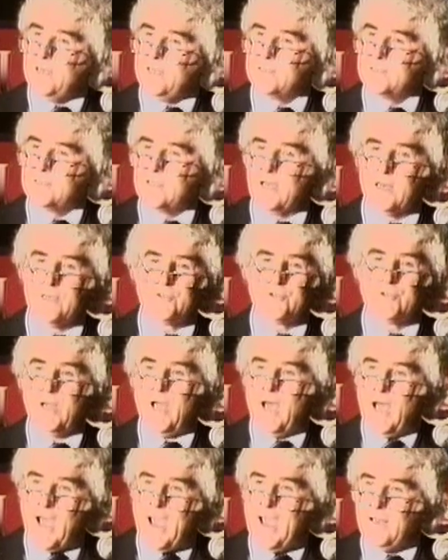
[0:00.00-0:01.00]
intelligent,
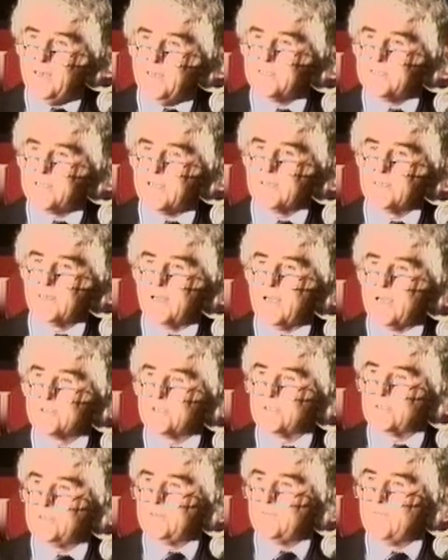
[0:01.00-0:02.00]
highly
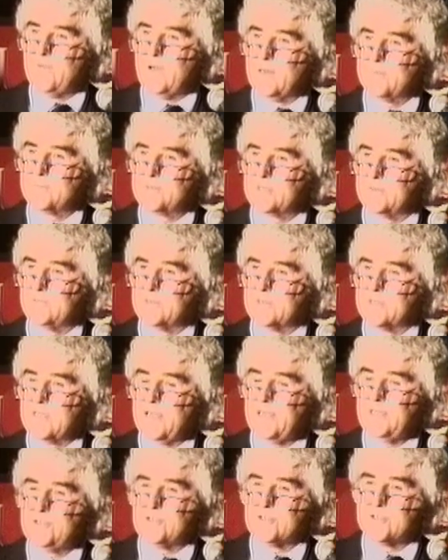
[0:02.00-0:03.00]
technologically developed
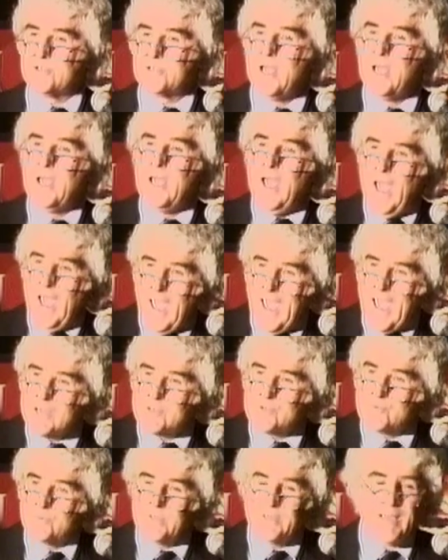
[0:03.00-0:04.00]
civilizations
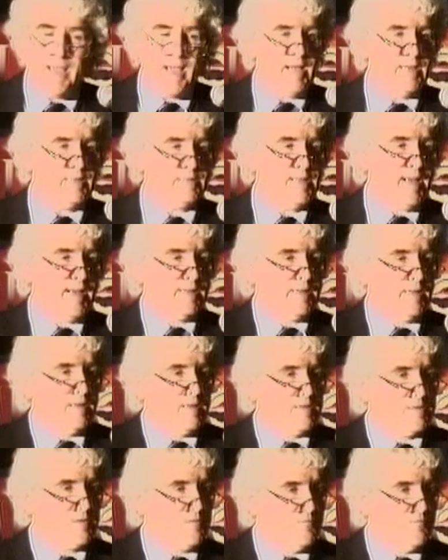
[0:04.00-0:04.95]
actually contacting us and